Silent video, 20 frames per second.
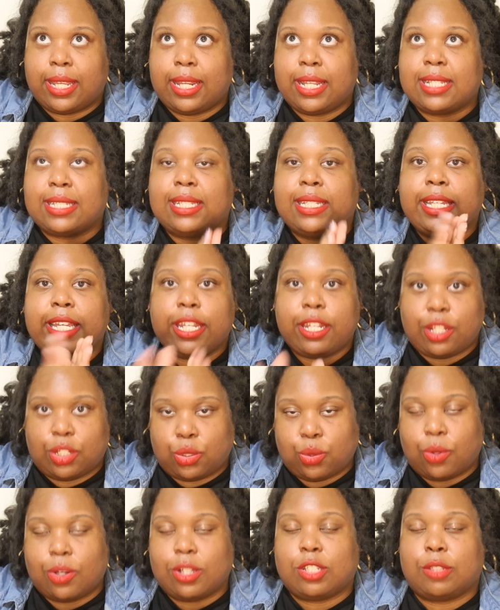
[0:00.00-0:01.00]
It is leaning
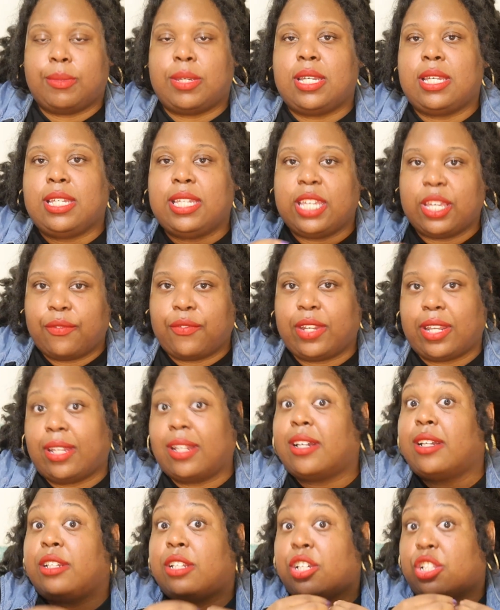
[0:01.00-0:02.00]
towards me giving
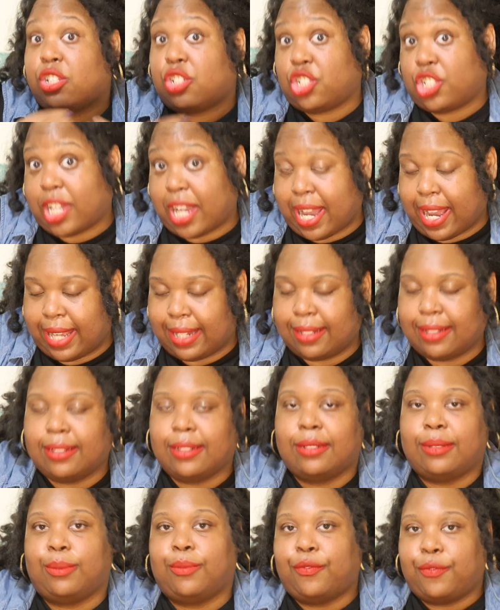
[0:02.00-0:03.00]
it another shot
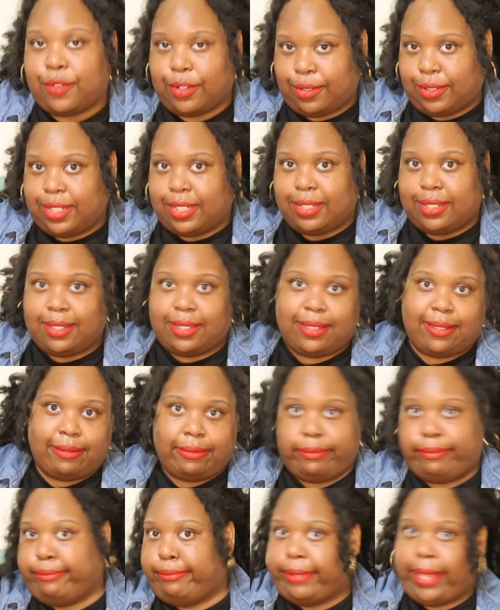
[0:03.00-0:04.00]
versus
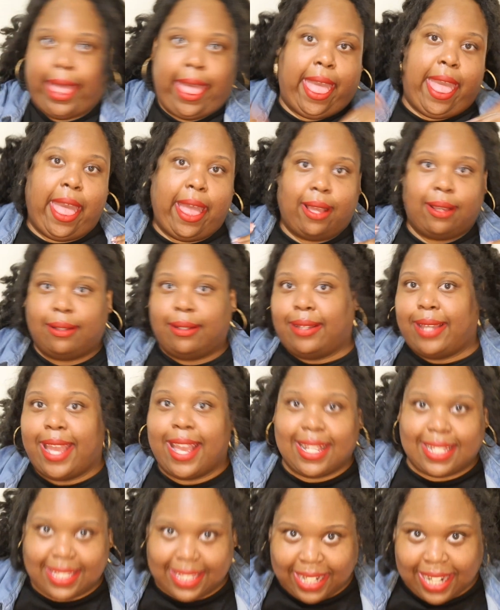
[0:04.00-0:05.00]

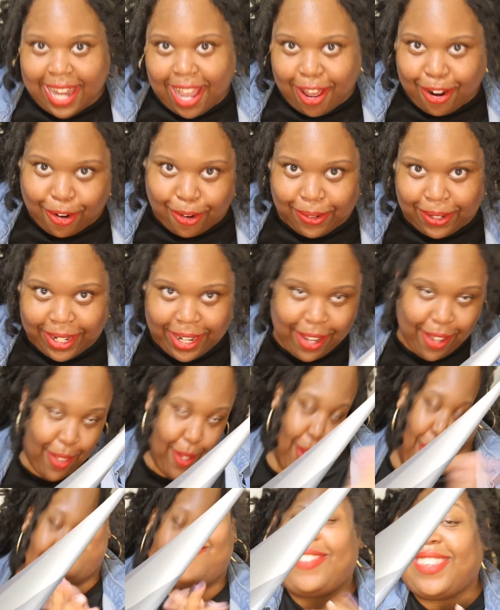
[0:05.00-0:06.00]
exiting out
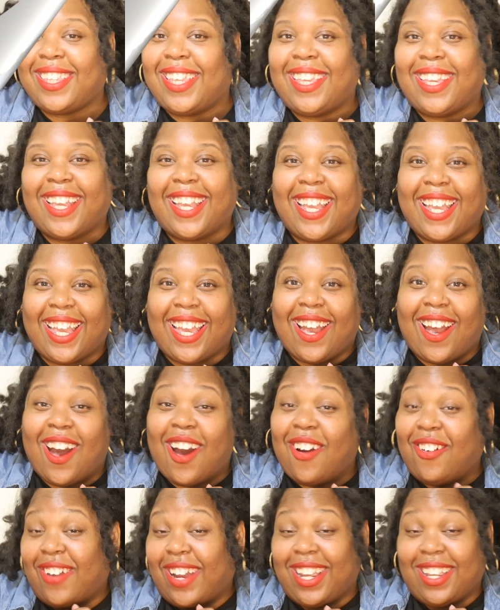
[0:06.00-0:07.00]
altogether. But
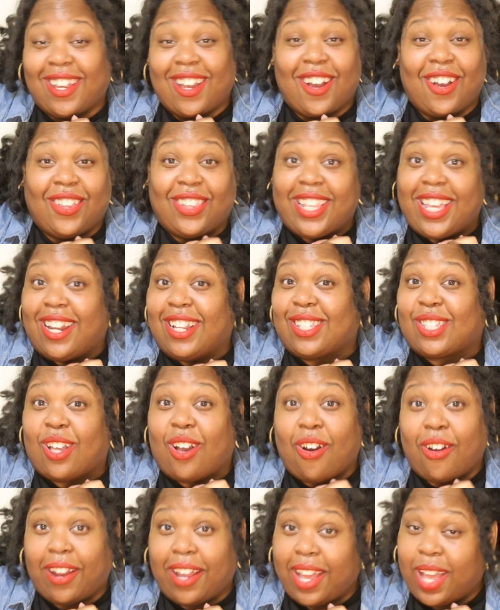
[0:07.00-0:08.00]
alright y'all, that is
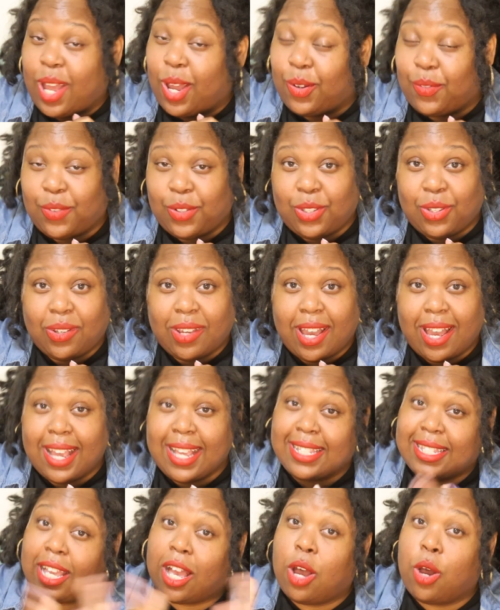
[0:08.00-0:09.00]
all I have for you
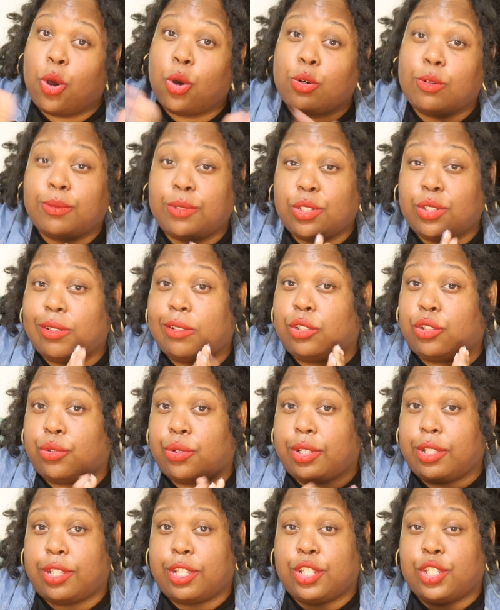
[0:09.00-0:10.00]
guys. I hope you
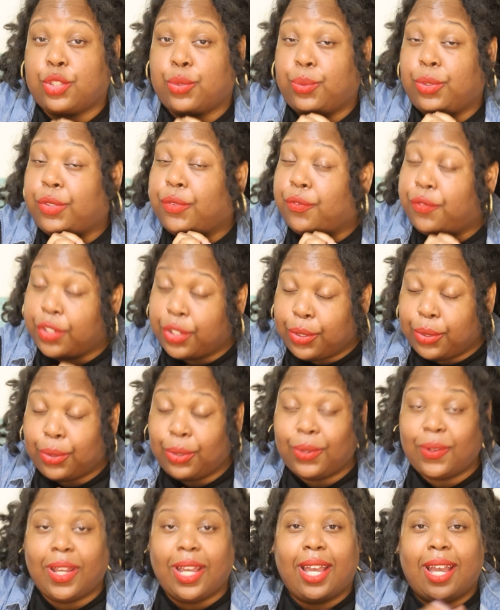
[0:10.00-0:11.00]
enjoyed this
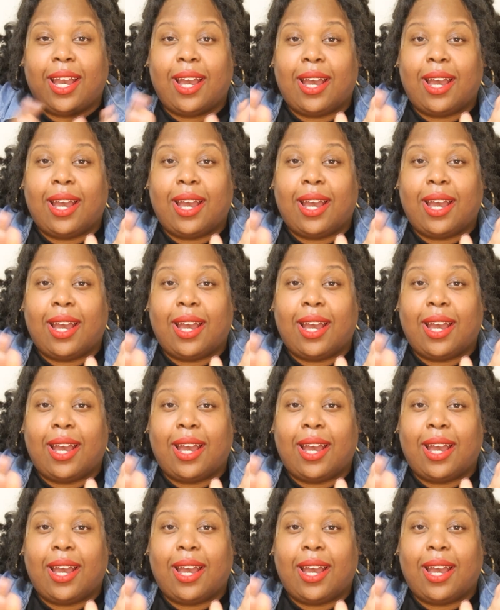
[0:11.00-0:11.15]
review.